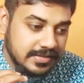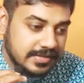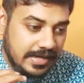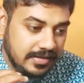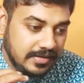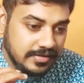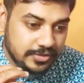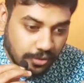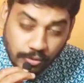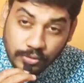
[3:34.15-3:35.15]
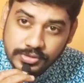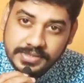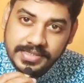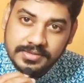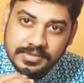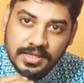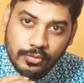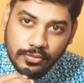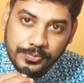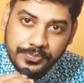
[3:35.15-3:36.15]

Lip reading: Saturn slows things down.